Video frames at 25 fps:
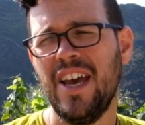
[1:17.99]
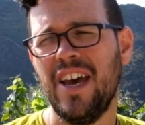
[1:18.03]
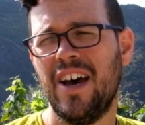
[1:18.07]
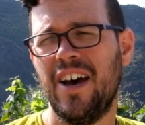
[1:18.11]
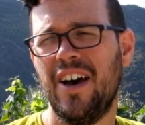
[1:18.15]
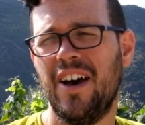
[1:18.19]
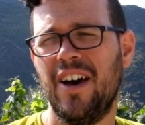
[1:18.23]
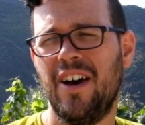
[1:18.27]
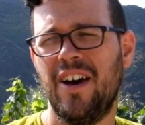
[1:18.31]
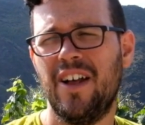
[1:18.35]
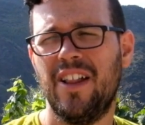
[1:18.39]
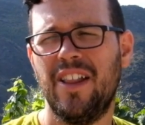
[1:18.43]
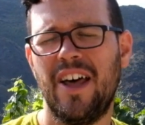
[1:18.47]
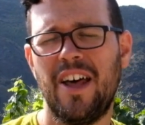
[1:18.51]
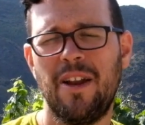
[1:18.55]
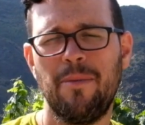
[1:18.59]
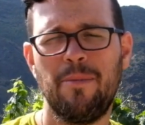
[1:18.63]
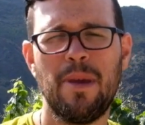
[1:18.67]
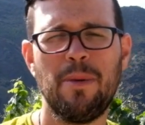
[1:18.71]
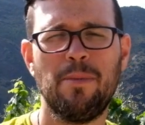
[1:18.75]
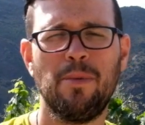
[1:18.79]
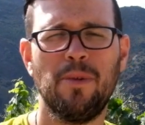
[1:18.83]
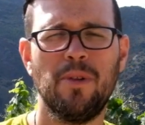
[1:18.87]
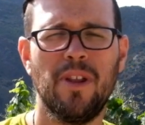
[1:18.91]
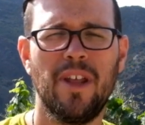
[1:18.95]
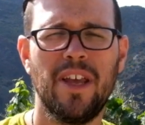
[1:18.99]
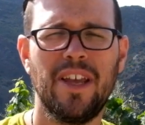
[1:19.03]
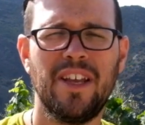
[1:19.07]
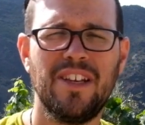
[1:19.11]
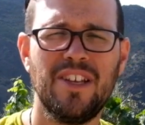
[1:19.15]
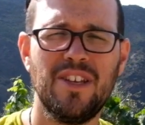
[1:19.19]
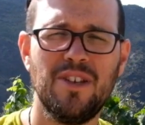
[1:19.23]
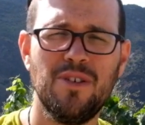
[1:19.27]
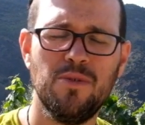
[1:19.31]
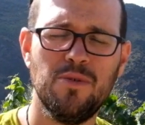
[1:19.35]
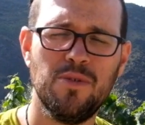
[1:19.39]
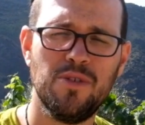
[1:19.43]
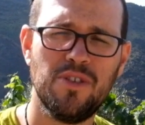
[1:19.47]
A lot of people like
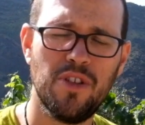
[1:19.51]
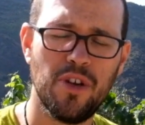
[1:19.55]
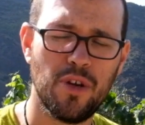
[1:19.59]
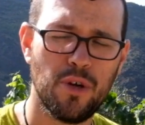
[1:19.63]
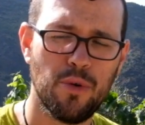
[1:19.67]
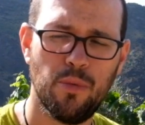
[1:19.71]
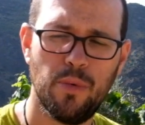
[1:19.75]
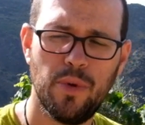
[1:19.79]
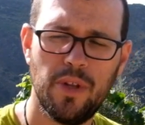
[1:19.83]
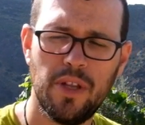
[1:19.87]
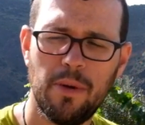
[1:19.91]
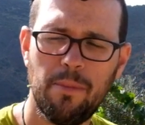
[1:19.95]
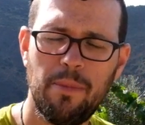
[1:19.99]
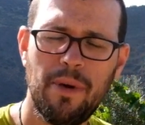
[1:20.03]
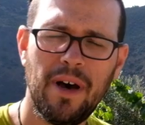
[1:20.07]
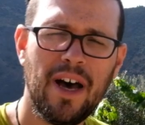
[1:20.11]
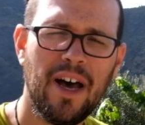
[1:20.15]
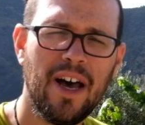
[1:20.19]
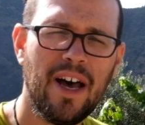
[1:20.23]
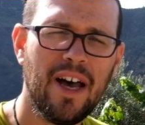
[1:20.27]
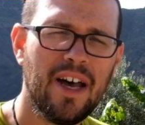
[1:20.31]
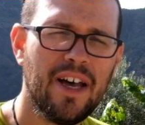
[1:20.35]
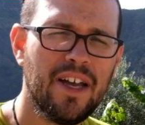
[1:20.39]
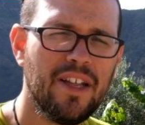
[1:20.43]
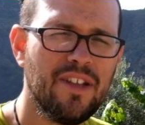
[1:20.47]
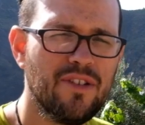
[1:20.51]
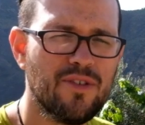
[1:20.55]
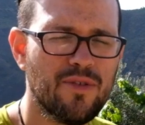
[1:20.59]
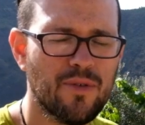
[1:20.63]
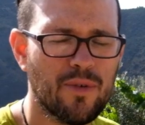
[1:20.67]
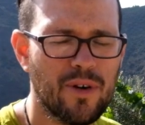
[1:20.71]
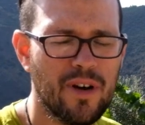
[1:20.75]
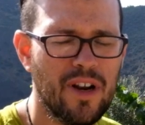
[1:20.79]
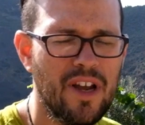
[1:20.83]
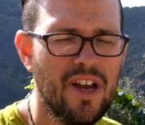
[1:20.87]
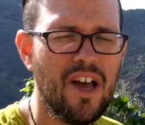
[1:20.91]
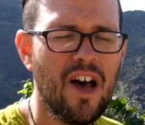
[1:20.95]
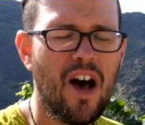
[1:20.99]
to use the Gorilla Pods
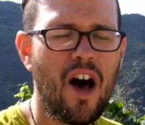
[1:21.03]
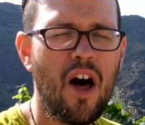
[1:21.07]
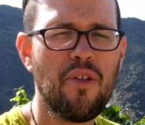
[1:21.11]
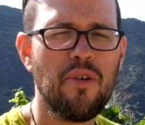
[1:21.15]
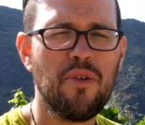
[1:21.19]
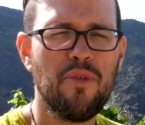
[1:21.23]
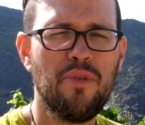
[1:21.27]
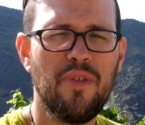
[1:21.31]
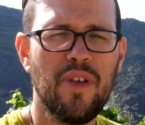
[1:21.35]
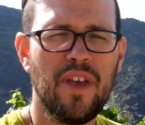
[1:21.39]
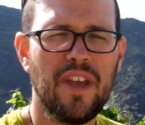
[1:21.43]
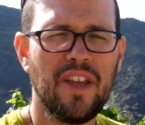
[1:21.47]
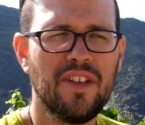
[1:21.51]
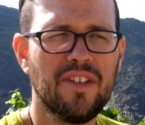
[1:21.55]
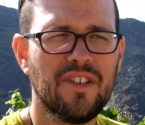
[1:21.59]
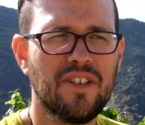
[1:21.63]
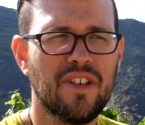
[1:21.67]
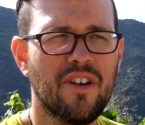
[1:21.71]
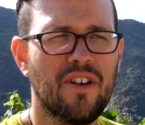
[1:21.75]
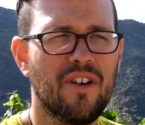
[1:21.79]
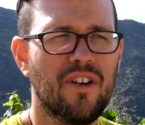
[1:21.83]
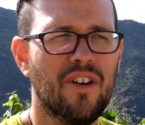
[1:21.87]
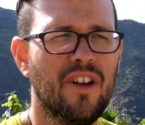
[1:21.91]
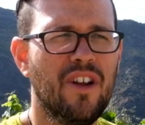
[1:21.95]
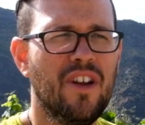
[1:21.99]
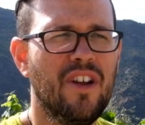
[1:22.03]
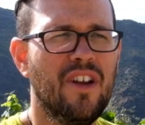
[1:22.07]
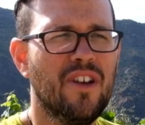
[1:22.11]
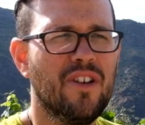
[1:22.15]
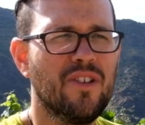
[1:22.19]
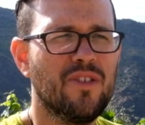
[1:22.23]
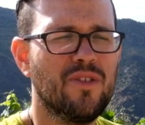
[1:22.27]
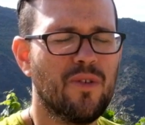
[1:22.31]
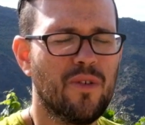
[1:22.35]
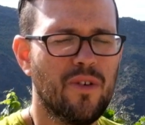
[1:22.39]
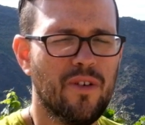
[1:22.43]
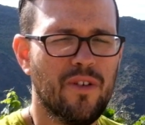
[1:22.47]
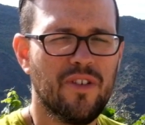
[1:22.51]
or other things that are
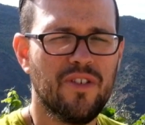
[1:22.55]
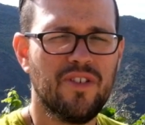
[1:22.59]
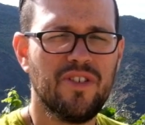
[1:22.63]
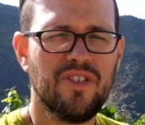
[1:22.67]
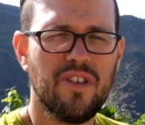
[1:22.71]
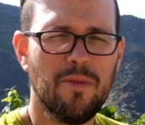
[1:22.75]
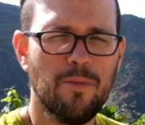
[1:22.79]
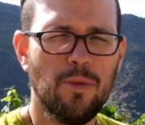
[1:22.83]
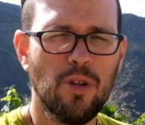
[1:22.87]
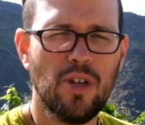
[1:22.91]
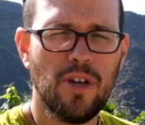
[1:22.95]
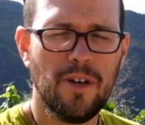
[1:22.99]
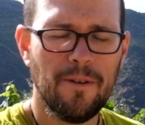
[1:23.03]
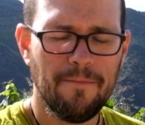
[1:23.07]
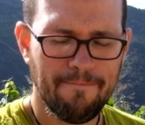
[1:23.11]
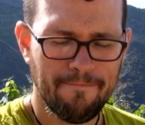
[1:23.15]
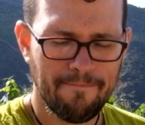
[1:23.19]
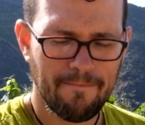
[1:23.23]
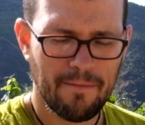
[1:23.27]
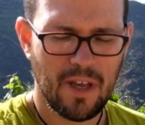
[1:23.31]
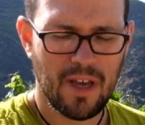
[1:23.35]
sort of similar.